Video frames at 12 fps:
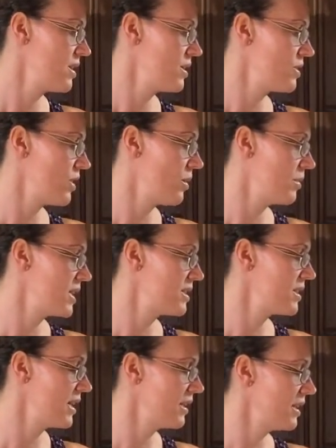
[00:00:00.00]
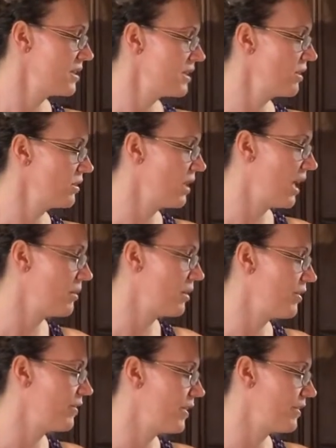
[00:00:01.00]
So I'm going to set this little timer
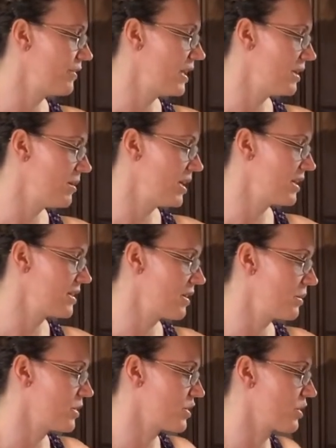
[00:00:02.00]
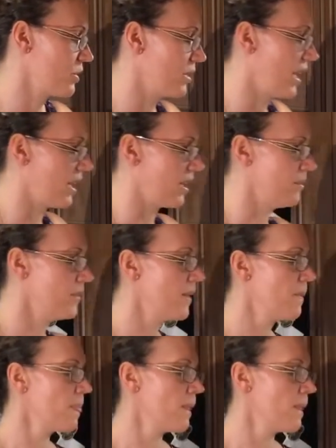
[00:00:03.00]
for 15 minutes. I don't want to screw that up.